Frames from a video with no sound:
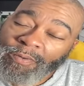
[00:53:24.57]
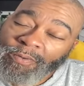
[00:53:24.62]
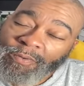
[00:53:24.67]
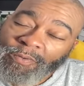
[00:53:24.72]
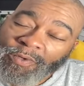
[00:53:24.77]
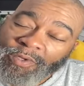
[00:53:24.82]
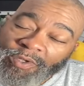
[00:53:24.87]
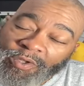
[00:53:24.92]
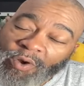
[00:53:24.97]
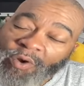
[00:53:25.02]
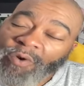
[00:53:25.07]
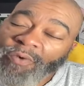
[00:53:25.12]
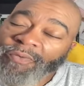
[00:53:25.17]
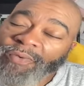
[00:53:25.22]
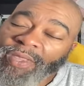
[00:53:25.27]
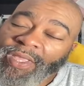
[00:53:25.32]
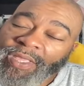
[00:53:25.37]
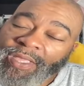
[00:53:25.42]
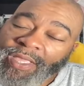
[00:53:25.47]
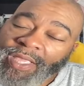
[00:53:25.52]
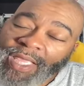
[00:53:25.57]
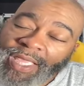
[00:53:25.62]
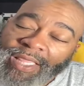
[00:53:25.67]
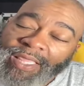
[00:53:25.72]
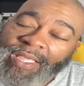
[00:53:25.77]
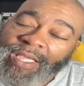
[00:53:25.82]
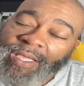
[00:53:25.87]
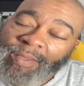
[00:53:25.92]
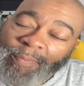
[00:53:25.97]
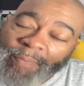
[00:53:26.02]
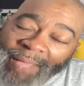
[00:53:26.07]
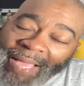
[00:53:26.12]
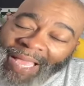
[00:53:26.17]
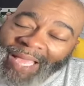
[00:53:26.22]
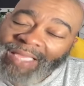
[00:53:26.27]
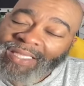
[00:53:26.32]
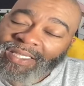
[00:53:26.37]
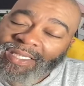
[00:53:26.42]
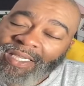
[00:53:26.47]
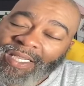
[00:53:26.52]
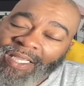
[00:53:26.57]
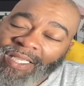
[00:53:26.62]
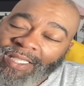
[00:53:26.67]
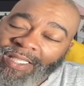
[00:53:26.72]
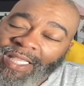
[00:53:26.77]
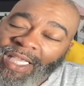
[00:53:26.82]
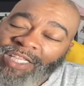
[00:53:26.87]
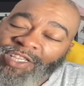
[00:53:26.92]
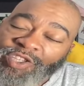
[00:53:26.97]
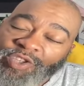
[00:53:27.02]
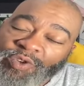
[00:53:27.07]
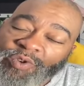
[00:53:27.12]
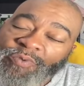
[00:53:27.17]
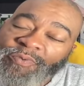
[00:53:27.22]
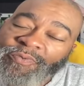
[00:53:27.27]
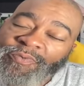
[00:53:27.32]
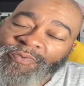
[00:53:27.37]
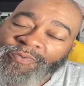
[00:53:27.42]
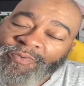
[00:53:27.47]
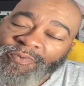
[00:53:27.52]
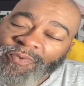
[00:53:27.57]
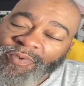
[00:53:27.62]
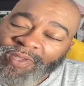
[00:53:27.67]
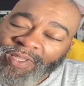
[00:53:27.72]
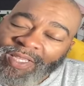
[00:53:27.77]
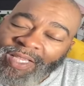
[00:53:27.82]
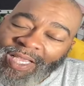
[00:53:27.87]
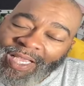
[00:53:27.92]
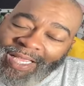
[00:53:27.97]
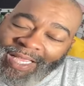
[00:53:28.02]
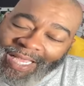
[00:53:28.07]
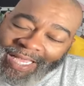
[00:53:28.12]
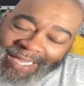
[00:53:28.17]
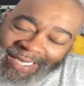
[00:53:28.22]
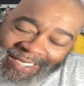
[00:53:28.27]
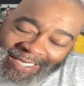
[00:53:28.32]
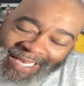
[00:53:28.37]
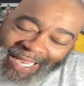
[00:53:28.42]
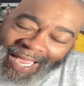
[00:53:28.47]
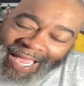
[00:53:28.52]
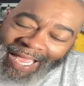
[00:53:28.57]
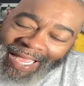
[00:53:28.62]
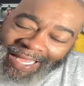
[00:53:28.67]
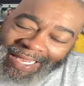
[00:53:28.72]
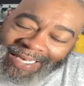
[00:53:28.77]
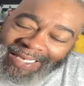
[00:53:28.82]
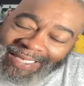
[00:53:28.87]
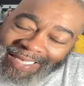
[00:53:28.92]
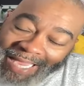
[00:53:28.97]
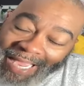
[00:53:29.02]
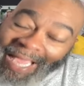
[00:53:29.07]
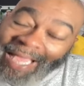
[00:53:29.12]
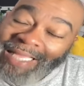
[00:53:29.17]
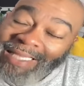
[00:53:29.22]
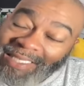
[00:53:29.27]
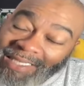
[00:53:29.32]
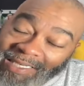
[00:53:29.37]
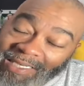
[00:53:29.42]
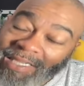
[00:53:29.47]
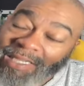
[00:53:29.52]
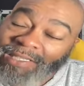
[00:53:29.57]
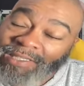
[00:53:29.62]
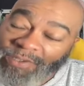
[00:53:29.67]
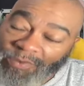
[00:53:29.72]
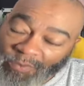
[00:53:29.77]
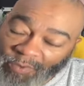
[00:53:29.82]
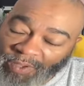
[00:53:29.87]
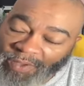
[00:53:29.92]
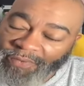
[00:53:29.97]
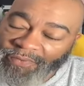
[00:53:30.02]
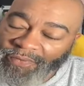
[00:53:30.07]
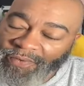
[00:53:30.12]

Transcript: serving in the capacity that you've attacked tasked us with.